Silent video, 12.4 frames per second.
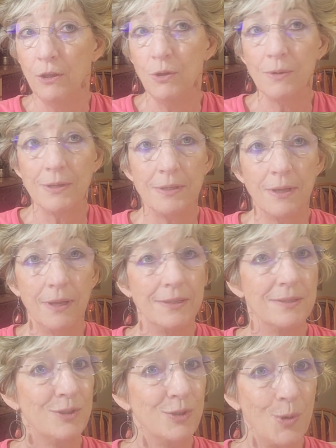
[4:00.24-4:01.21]
It's
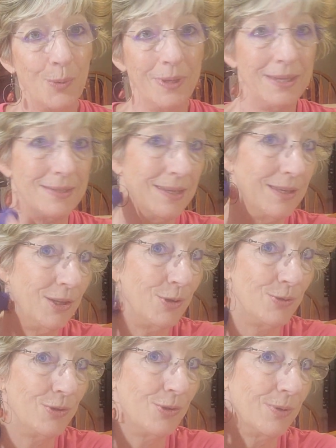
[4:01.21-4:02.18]
so easy to
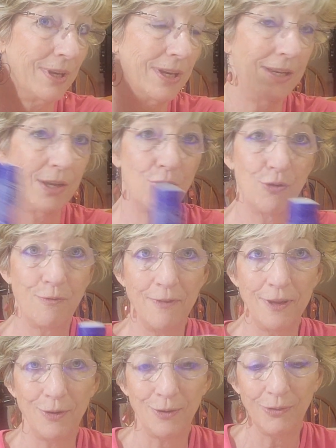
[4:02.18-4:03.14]
use. You don't get it on your
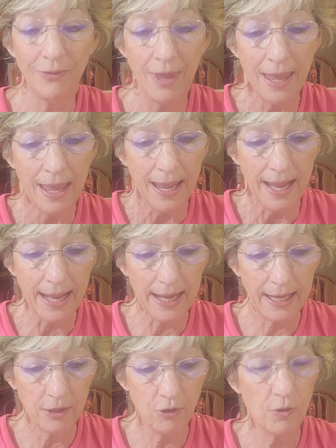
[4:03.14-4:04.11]
fingers.
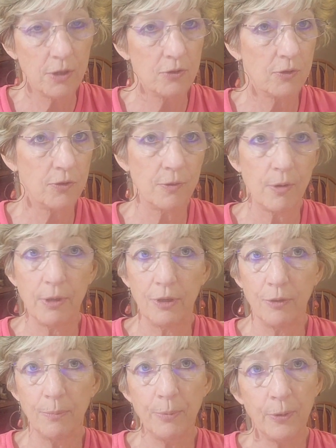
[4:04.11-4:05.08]
And you can just throw it in
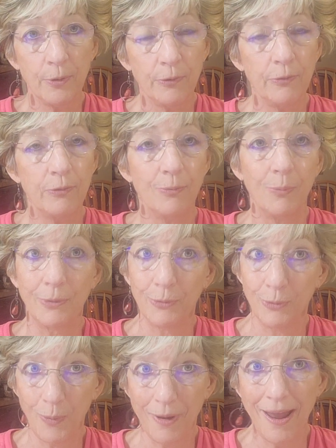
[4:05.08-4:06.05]
your purse,
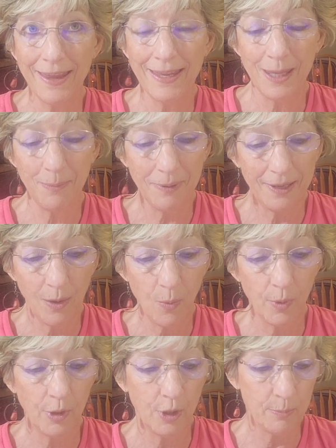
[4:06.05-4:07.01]
there's where I keep it,
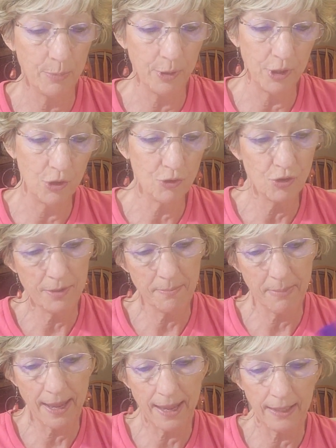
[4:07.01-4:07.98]
or you can put it in your gym
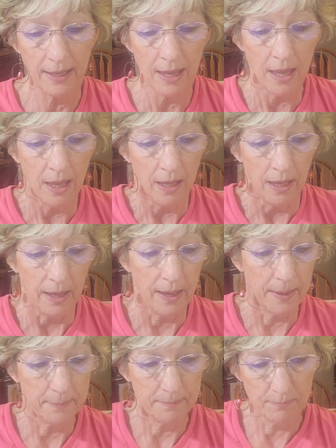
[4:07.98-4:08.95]
bag.
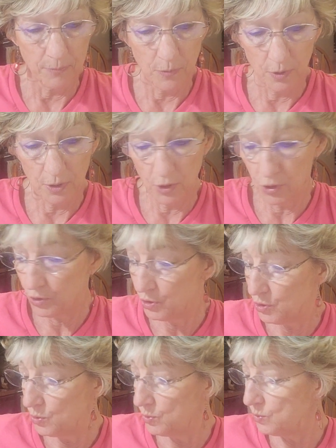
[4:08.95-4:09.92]

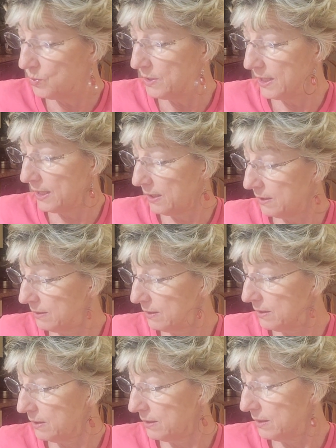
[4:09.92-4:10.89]
You can
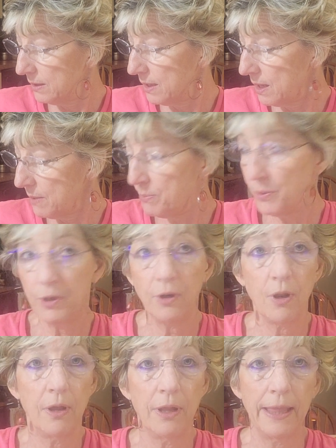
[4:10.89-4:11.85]
put it
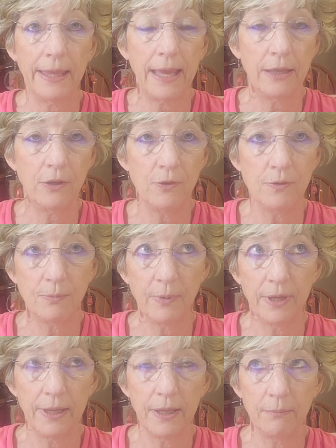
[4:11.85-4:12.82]
on, like I use when
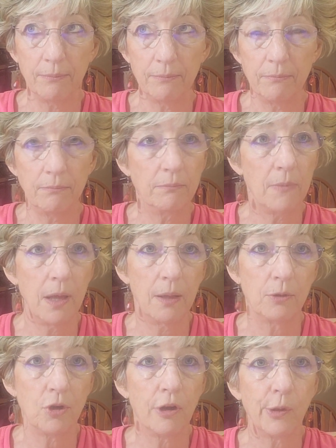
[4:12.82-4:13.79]
I get
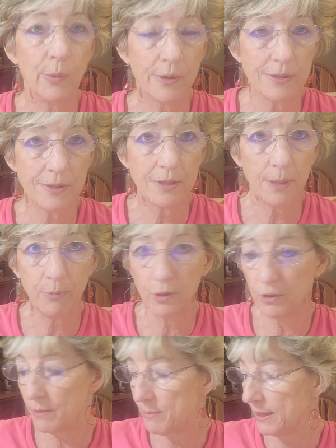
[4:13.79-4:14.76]
Charlie horses, I put it on